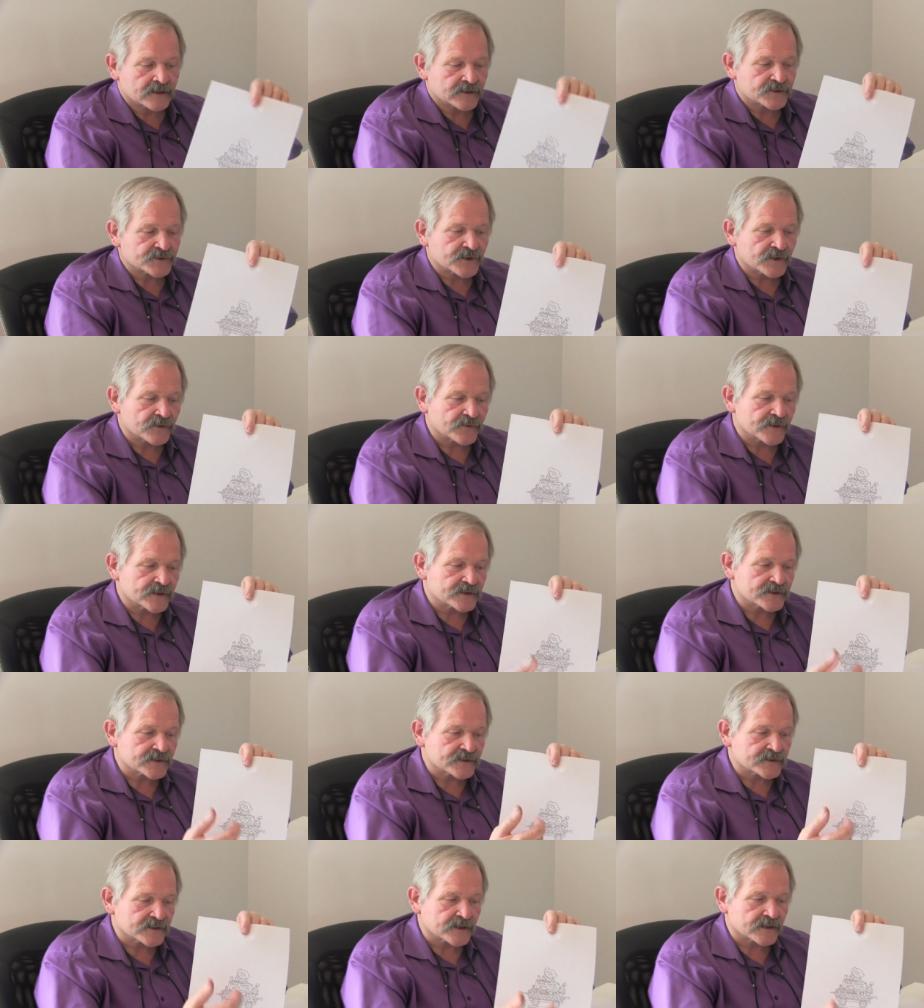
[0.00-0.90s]
So
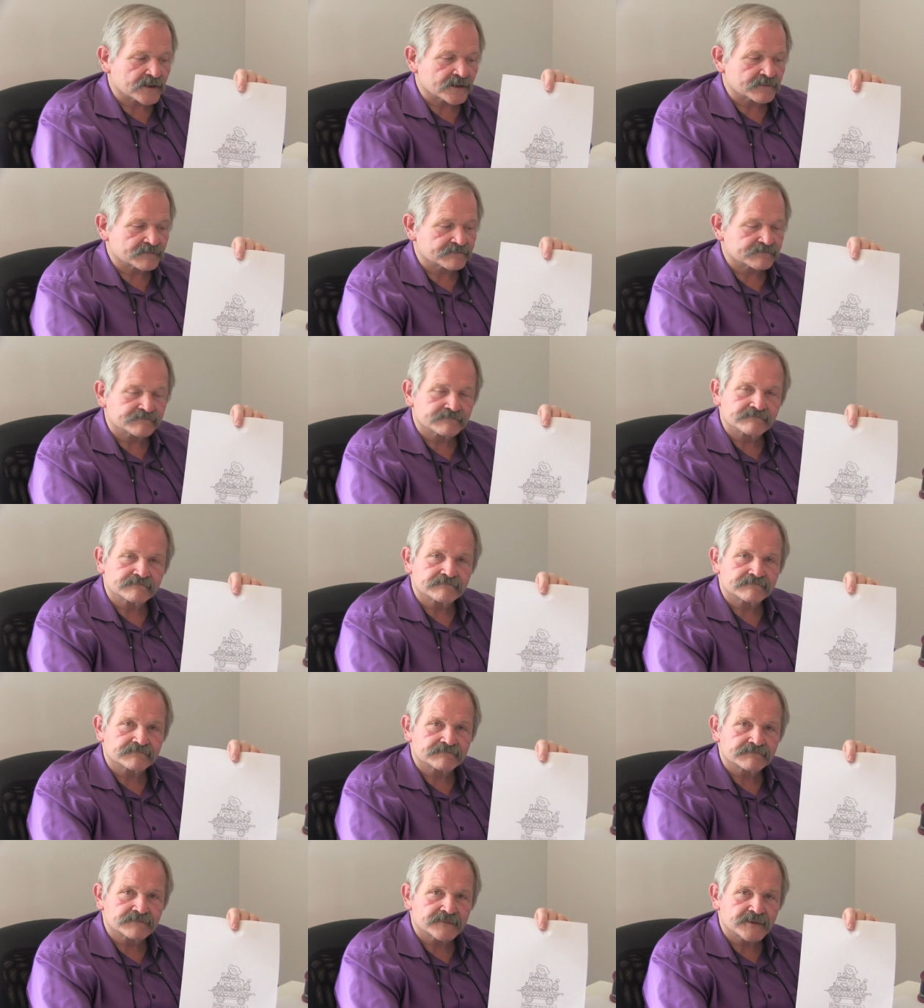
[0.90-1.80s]
this is a
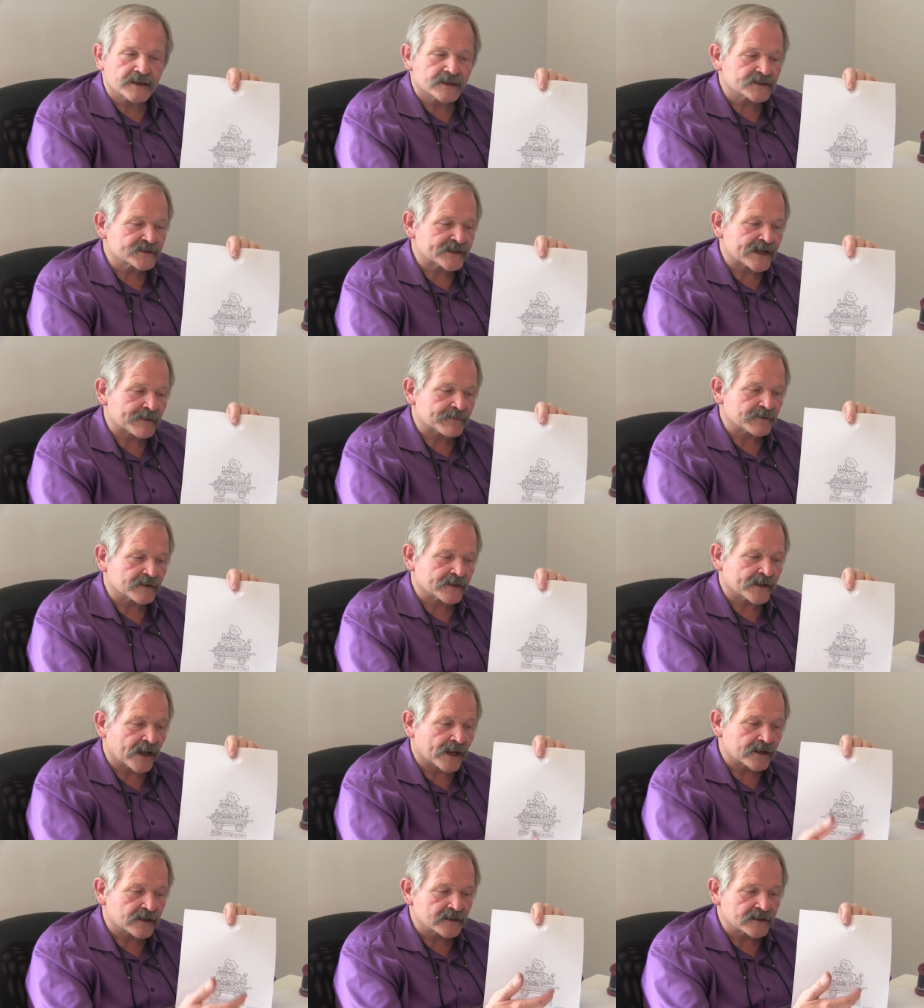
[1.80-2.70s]
good example of
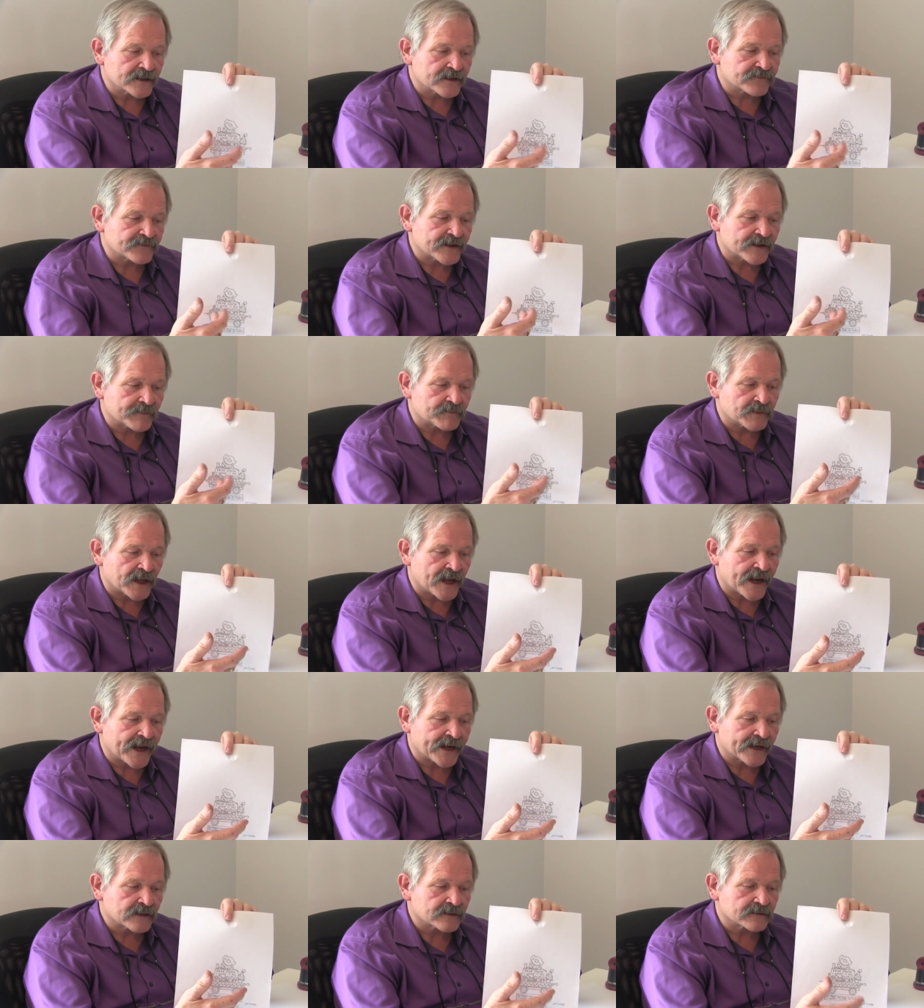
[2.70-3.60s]
that. I could have left that
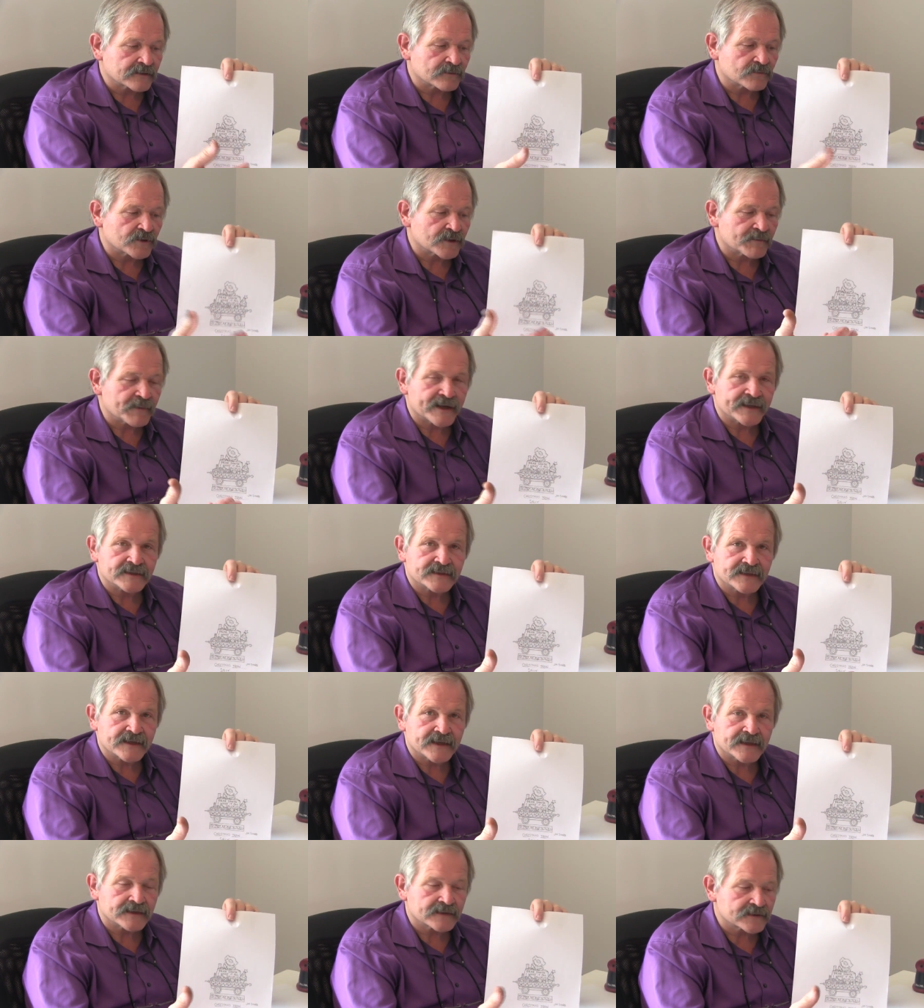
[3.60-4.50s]
blank. It would have made
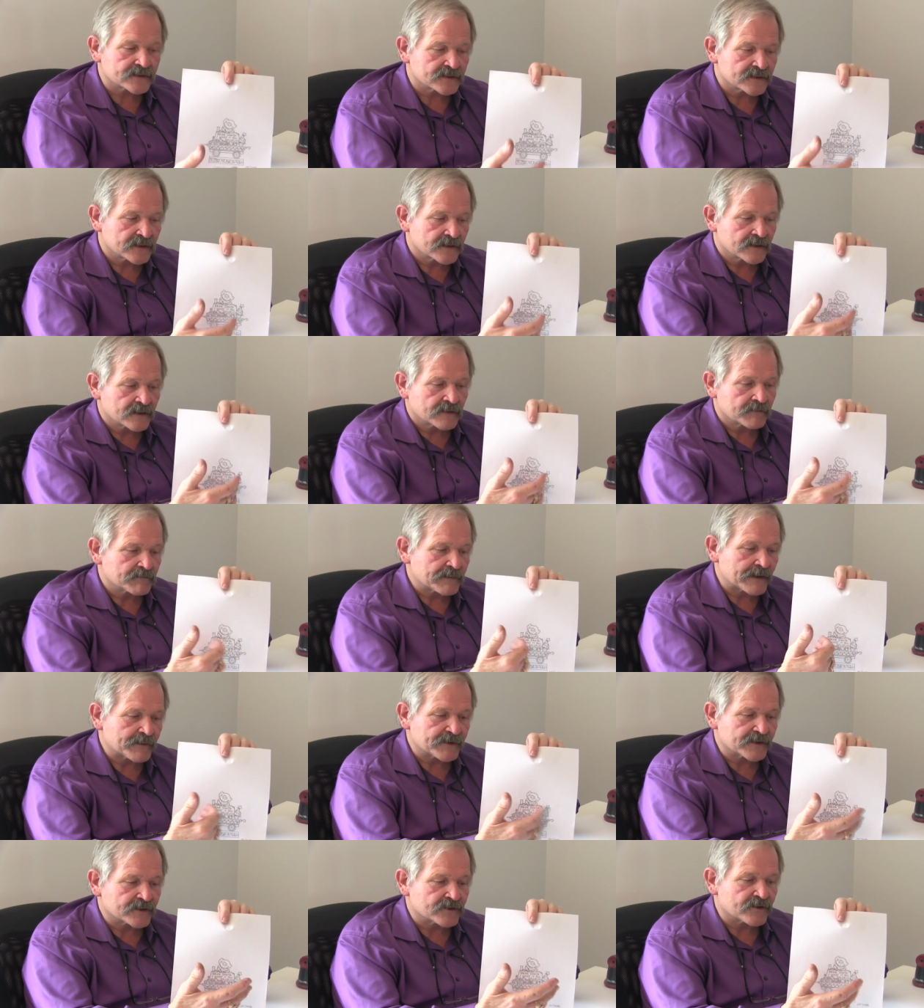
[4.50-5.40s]
sense.
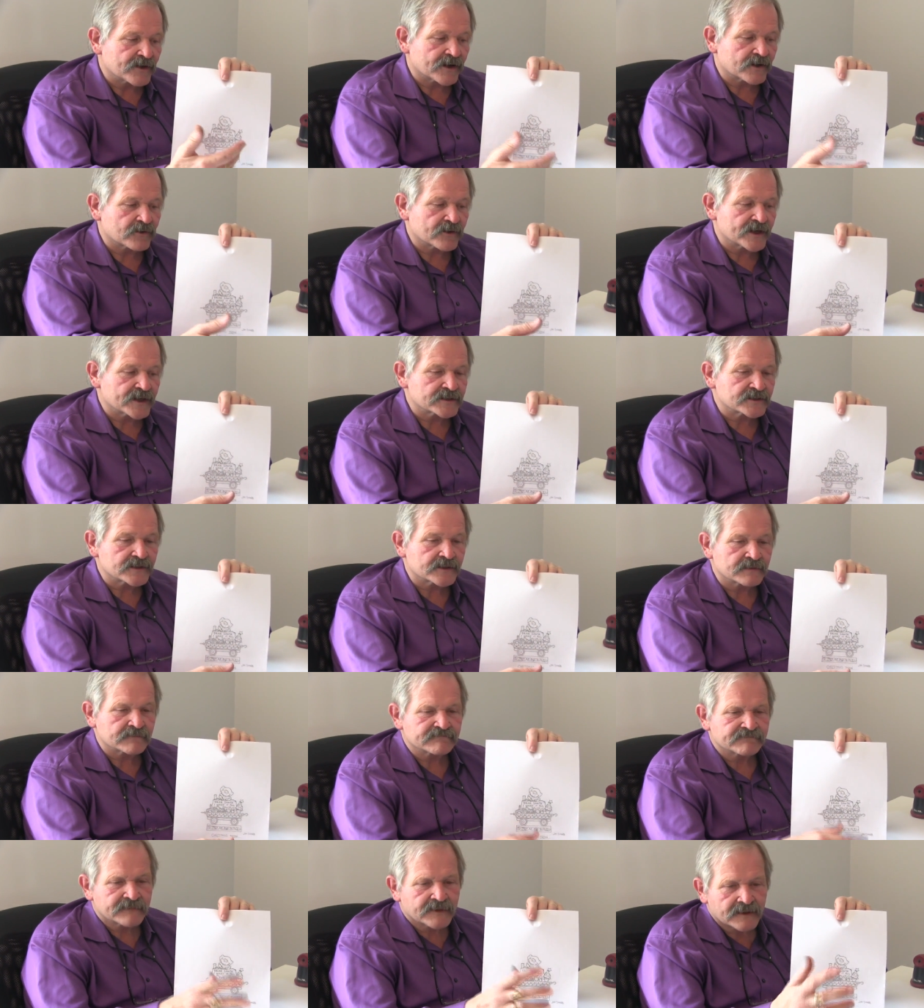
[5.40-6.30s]
Maybe the
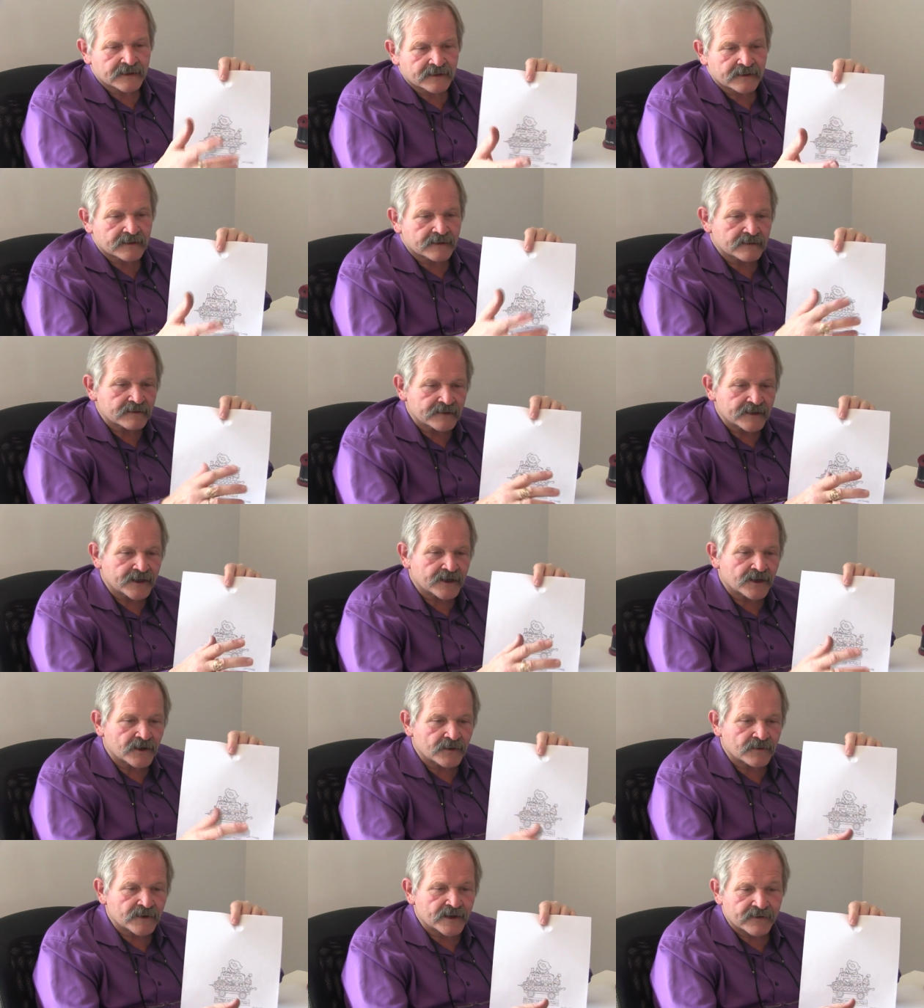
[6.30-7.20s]
decoration,
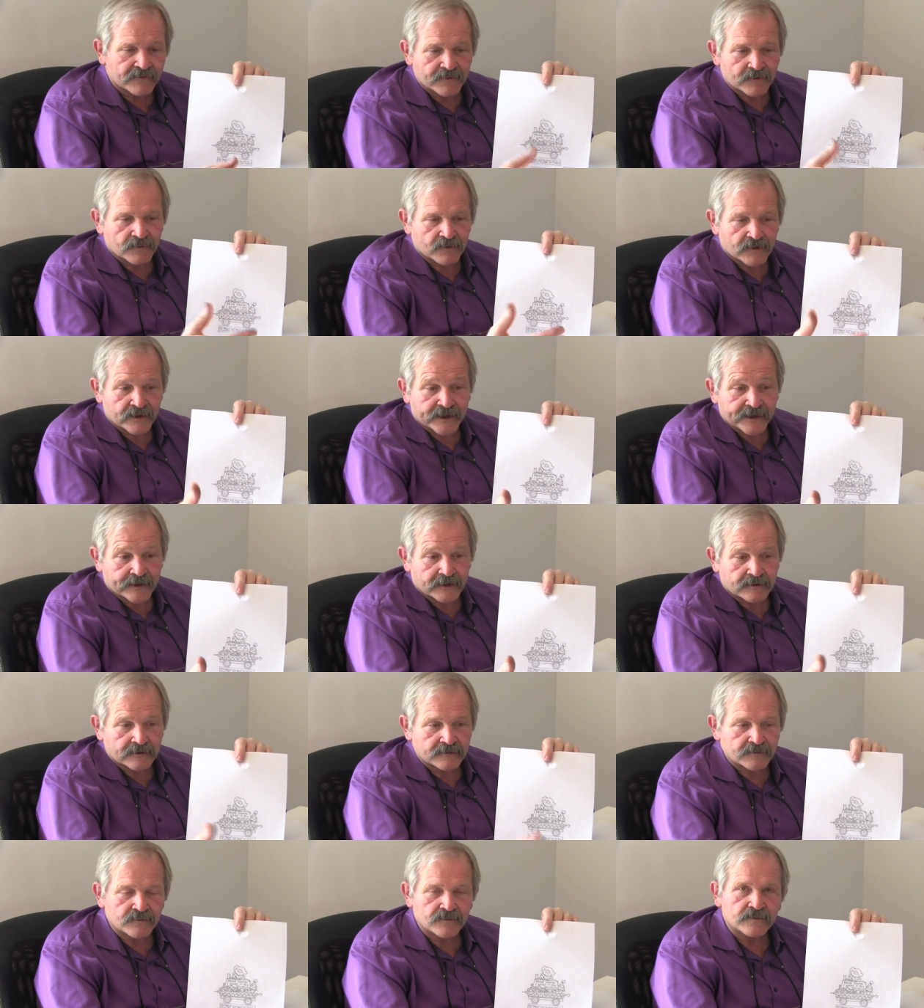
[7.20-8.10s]
if it were
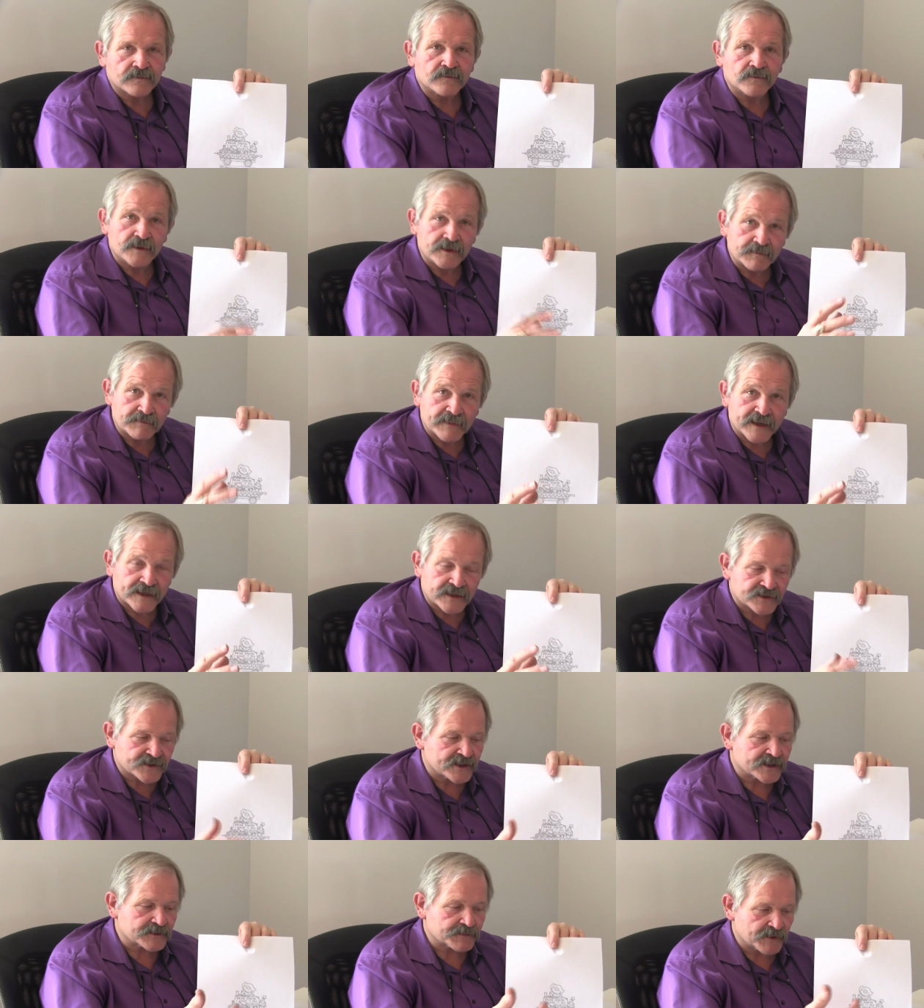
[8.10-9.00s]
real, wouldn't make
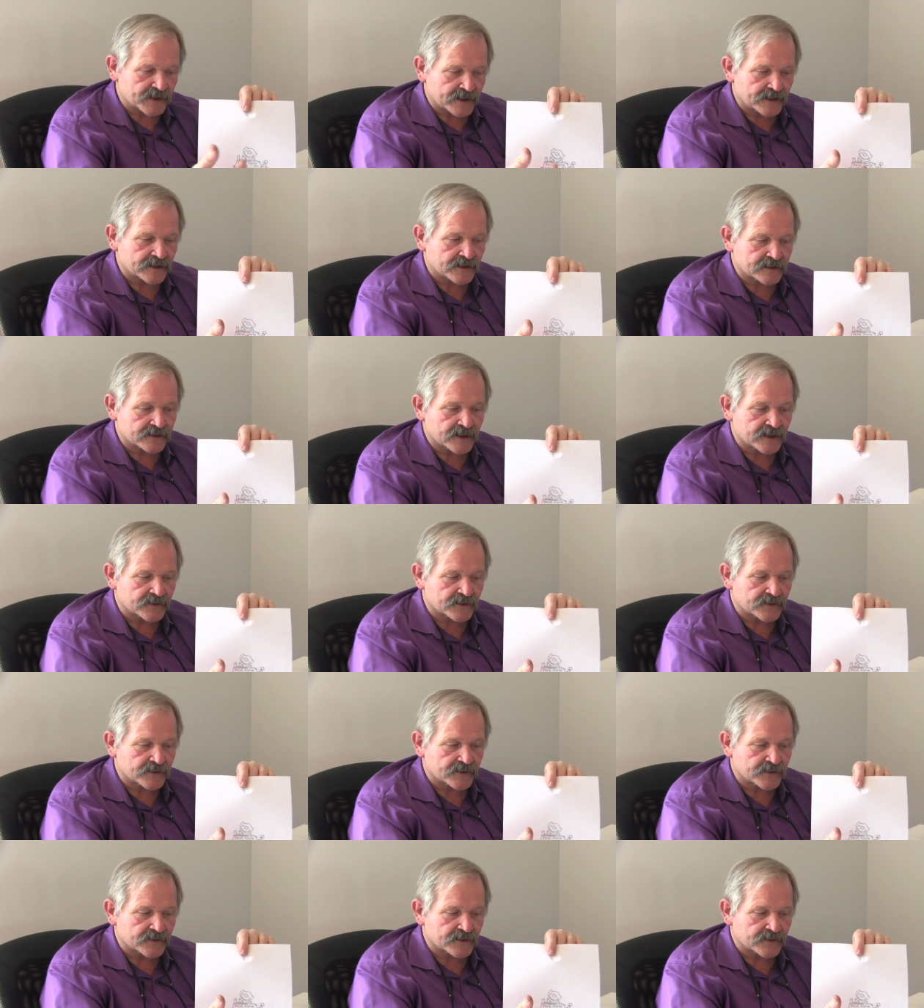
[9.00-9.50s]
sense. But in